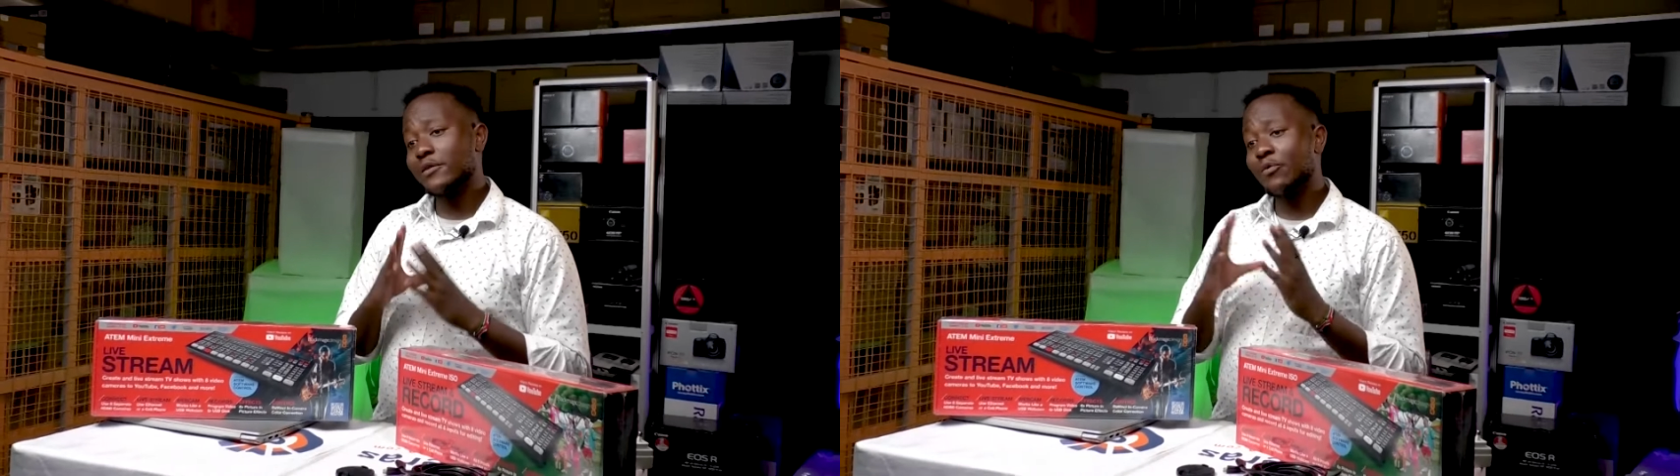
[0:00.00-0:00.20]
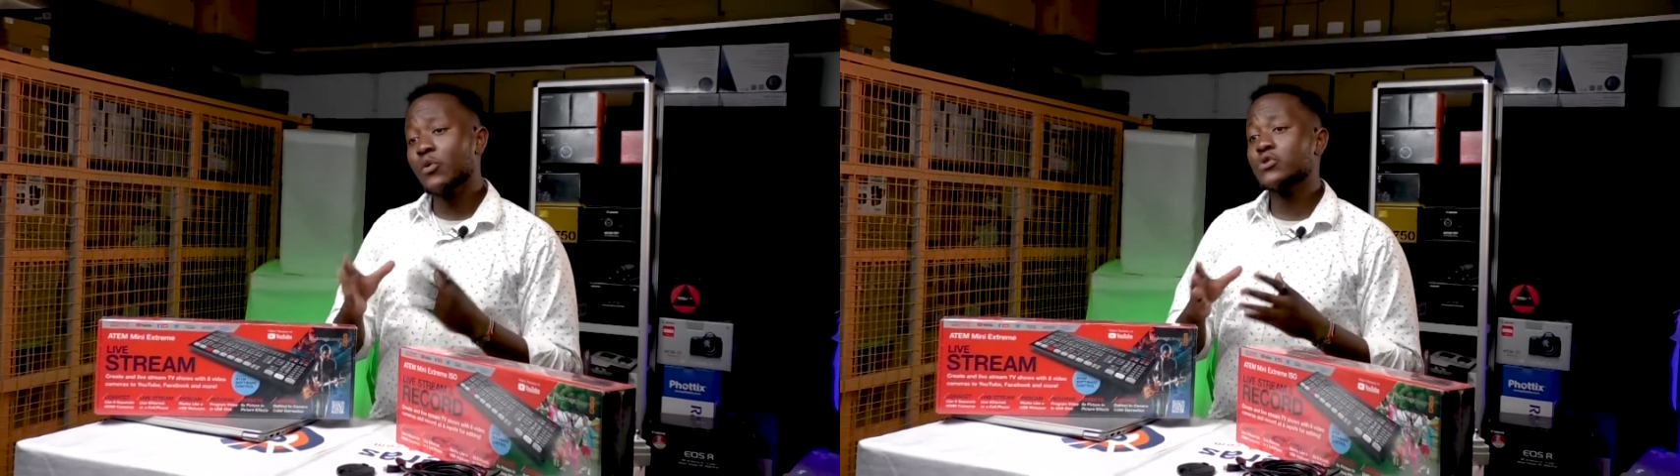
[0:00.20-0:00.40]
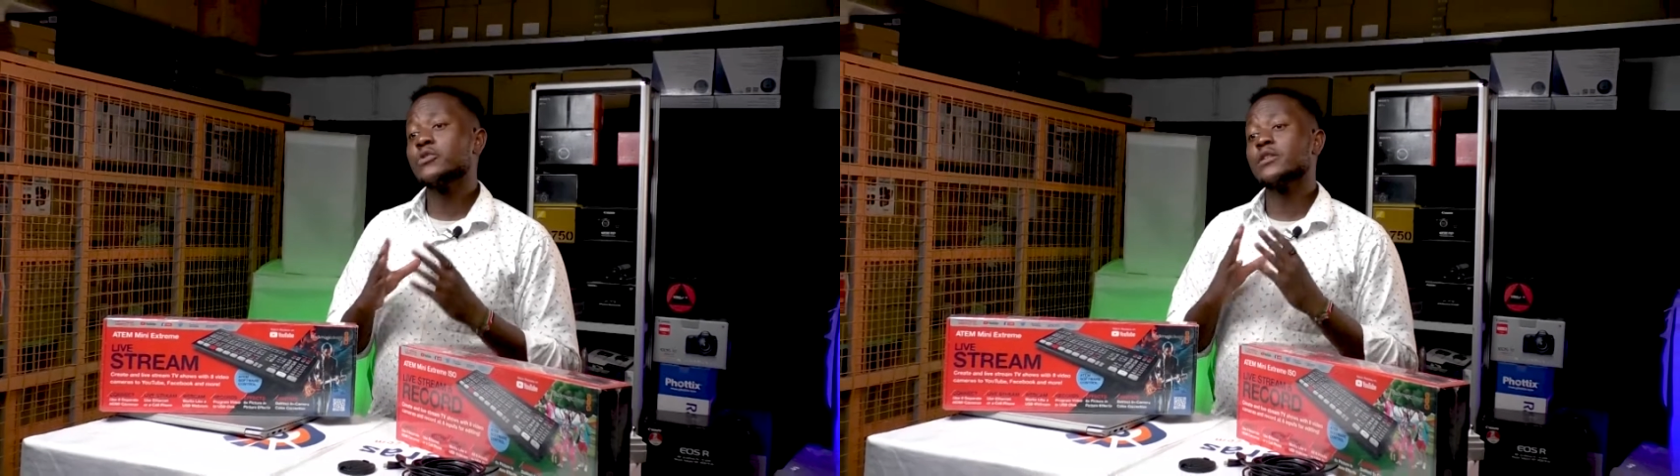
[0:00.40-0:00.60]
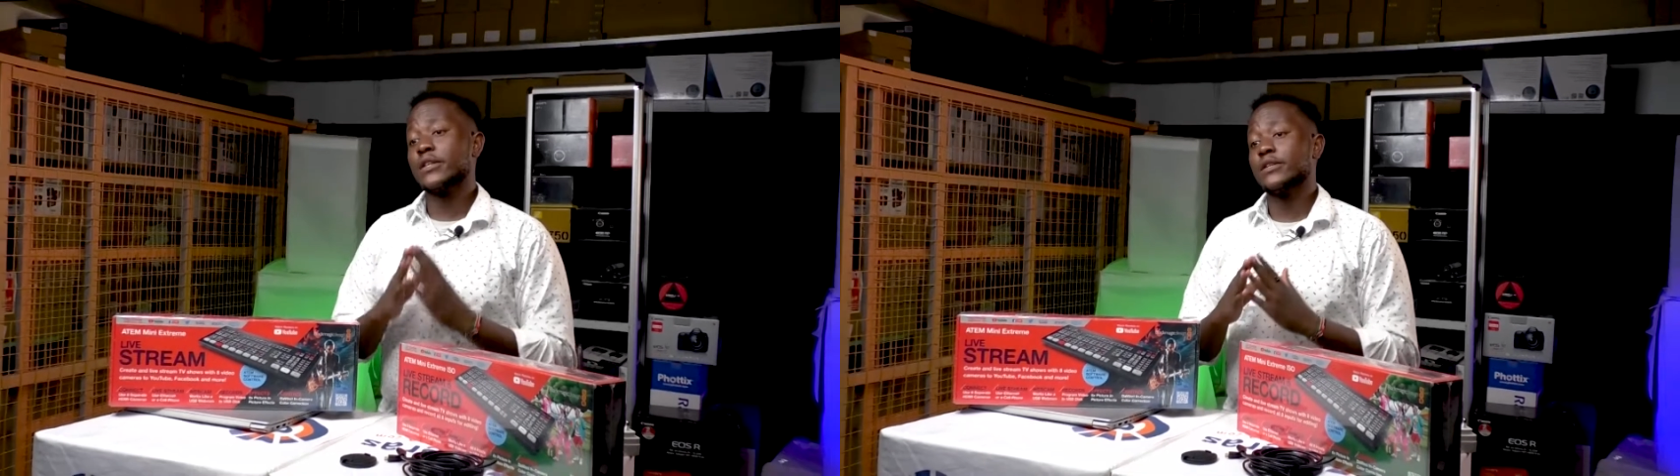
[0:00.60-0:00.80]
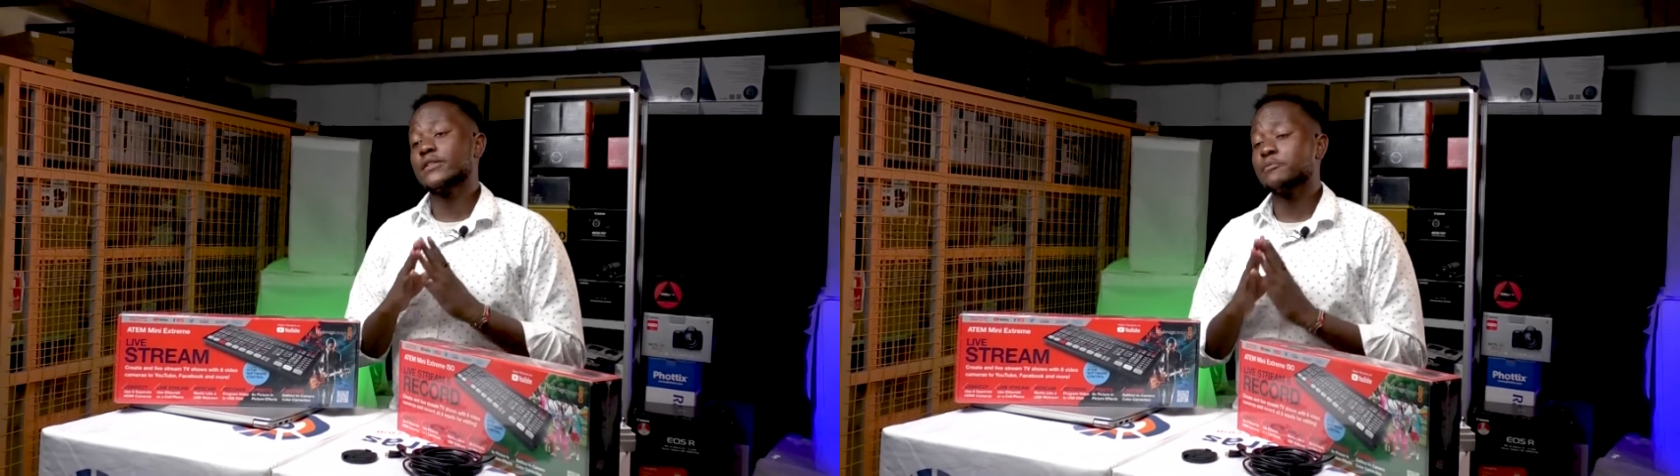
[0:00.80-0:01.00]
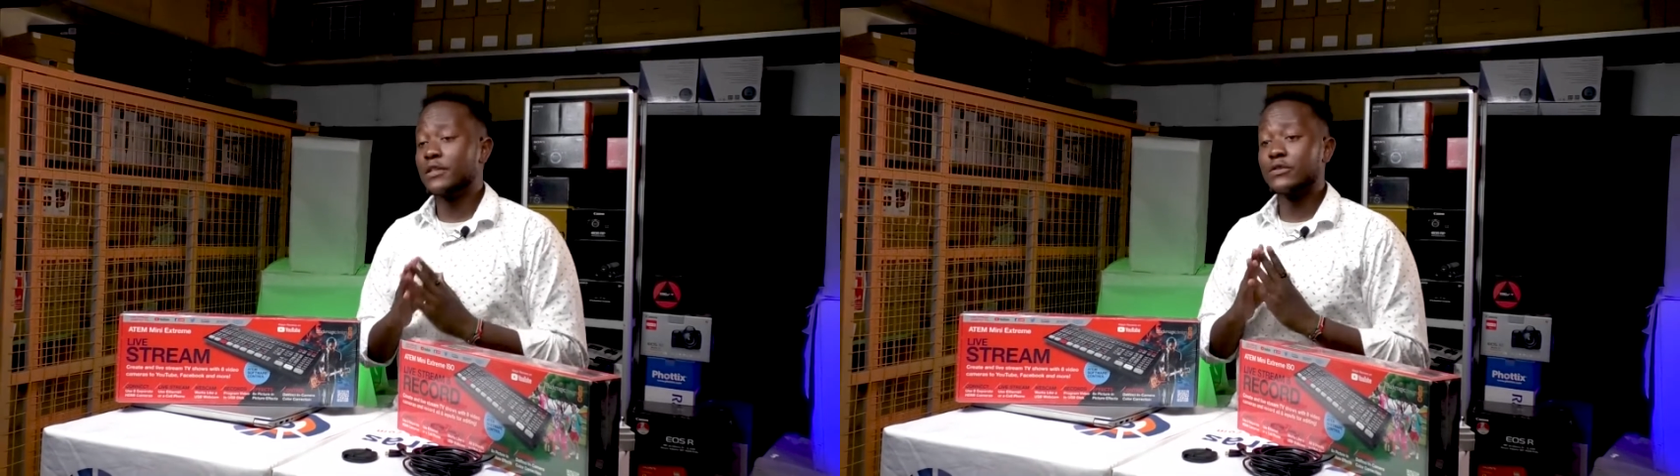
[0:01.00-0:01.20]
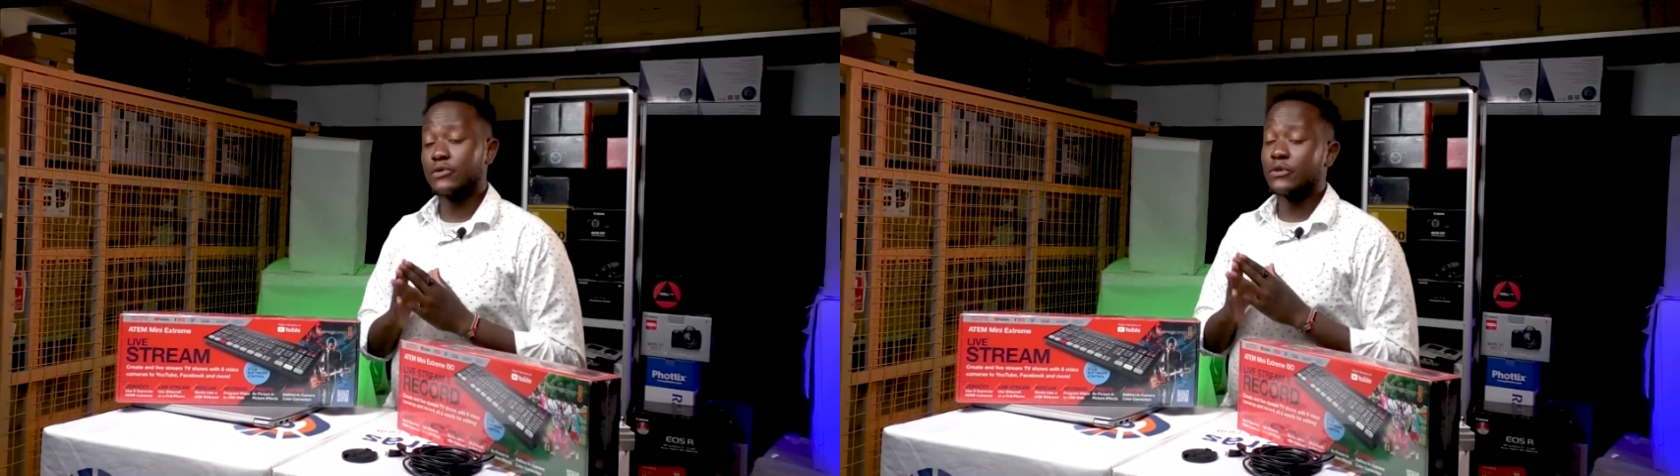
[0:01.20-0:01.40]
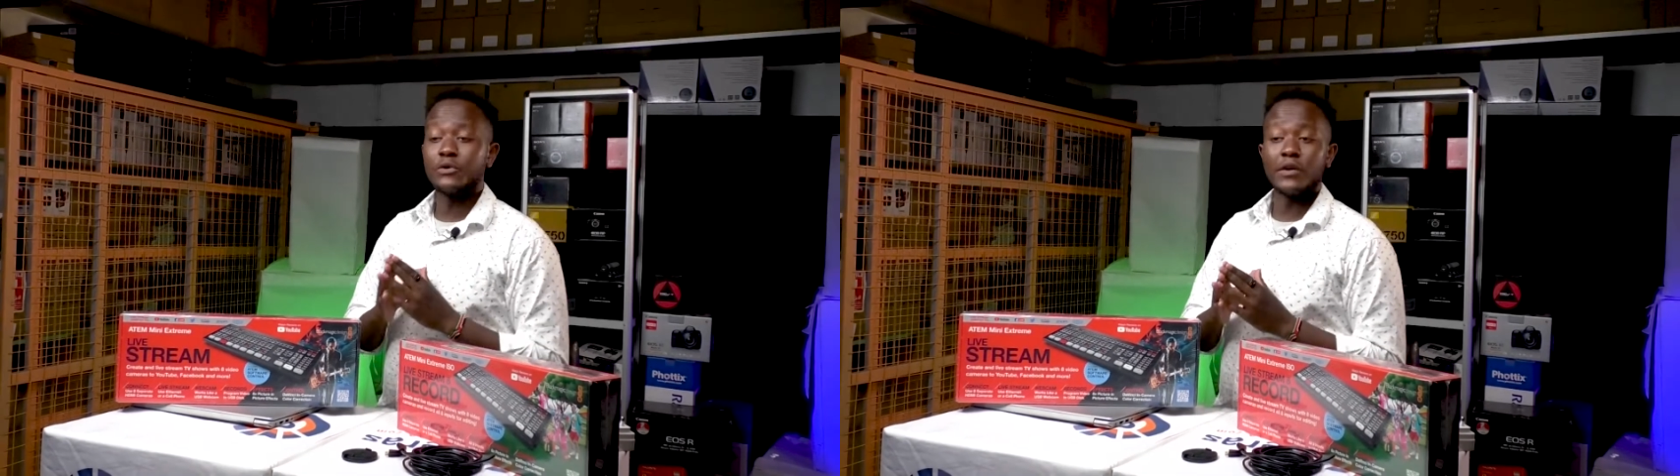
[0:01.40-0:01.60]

which one is best for you.